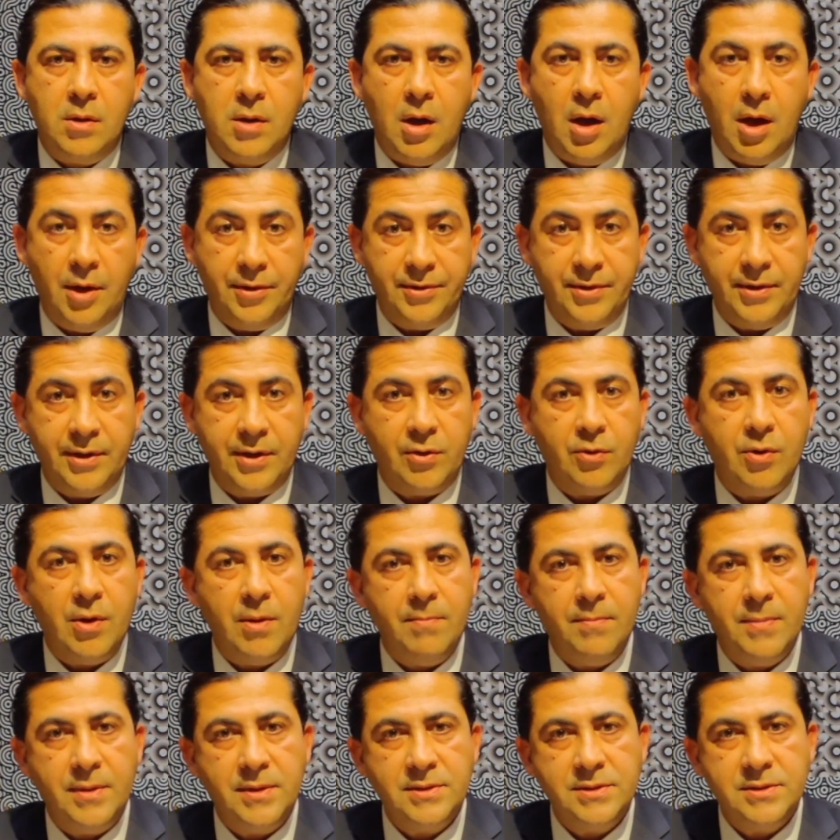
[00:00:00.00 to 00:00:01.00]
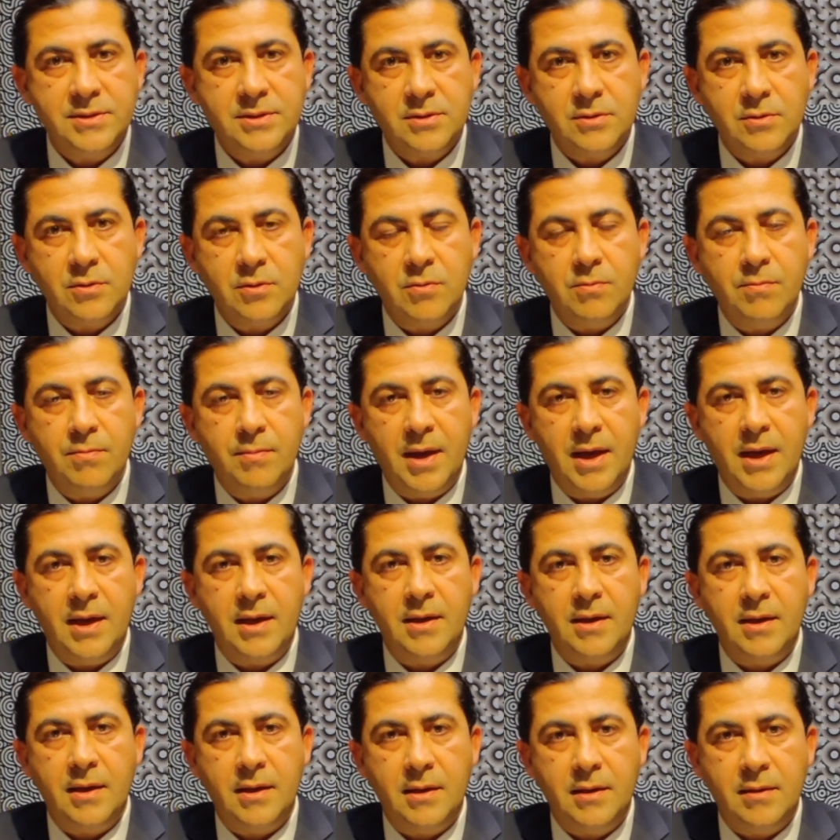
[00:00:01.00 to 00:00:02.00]
other equipments who
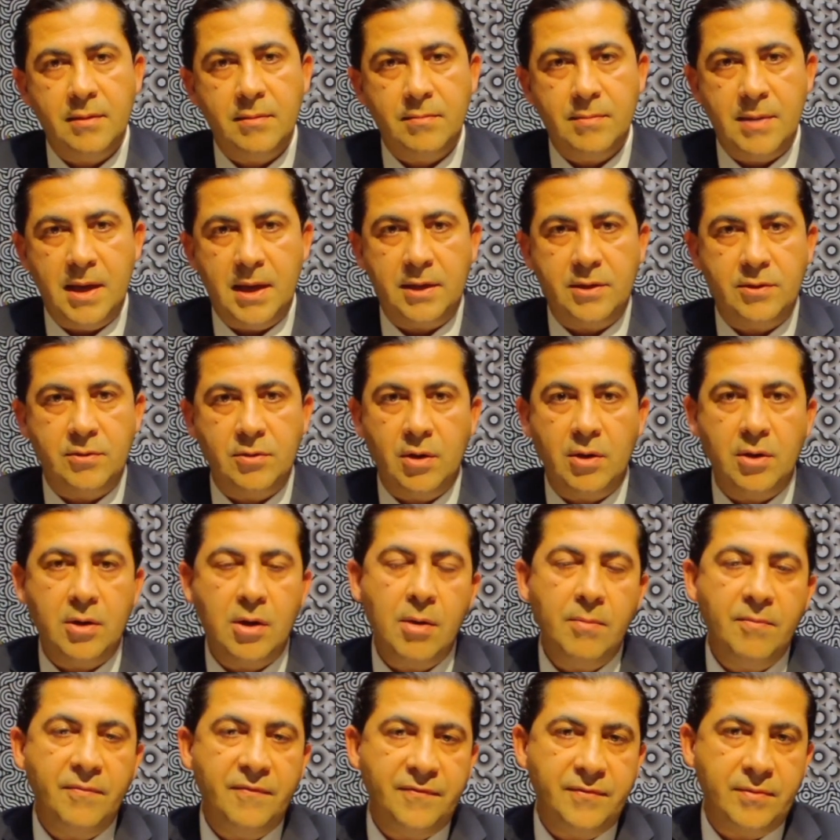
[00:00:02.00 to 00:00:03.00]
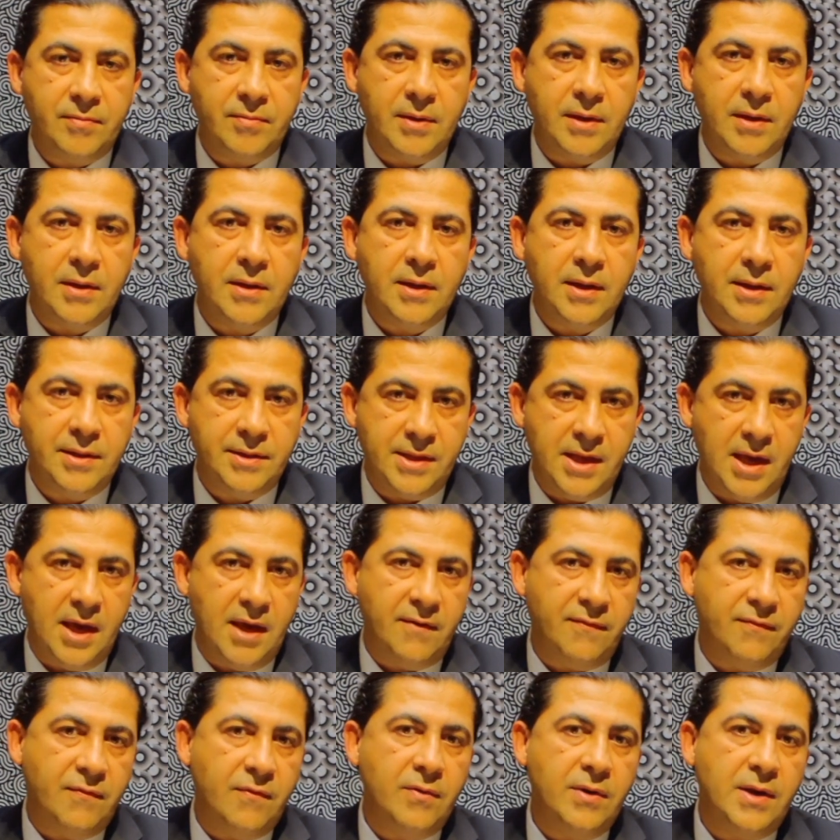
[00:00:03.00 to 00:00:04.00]
may make you uncomfortable, and
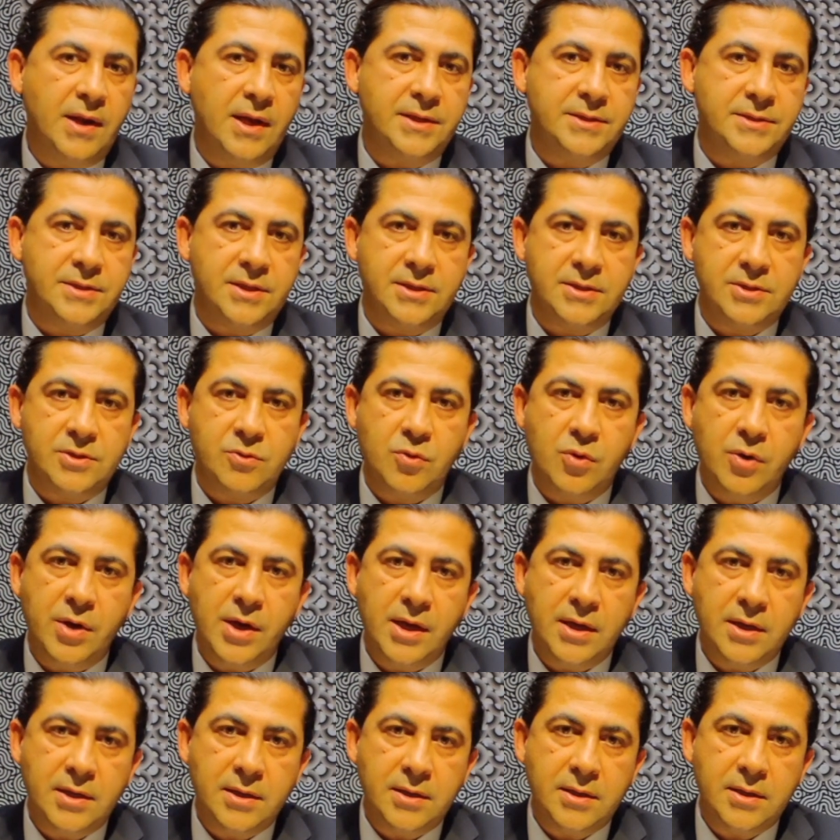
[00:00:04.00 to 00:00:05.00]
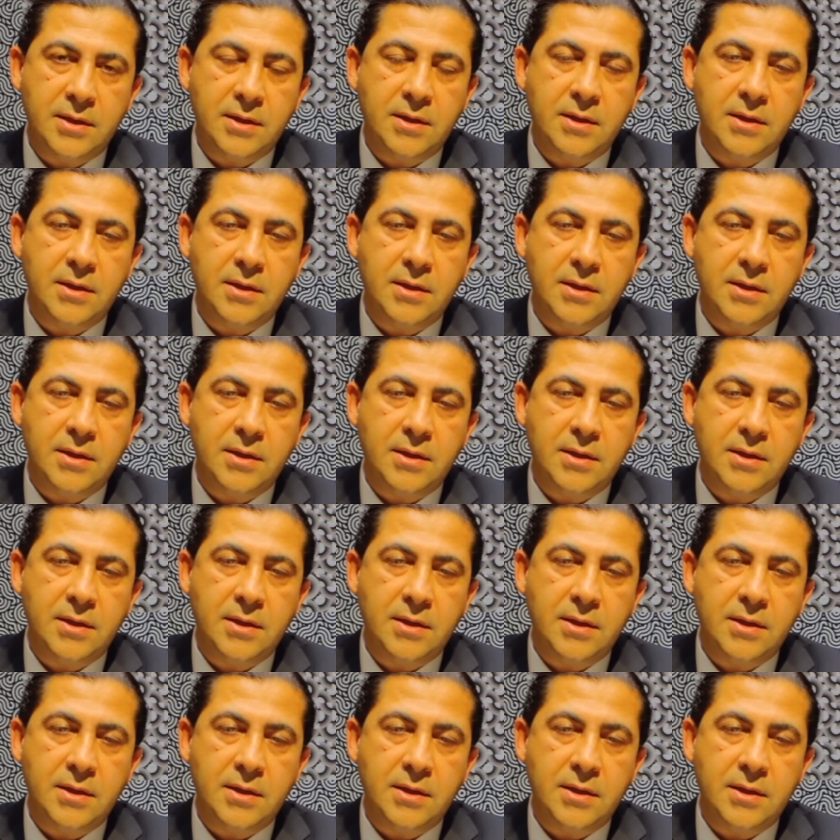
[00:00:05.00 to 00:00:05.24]
therefore laser is quick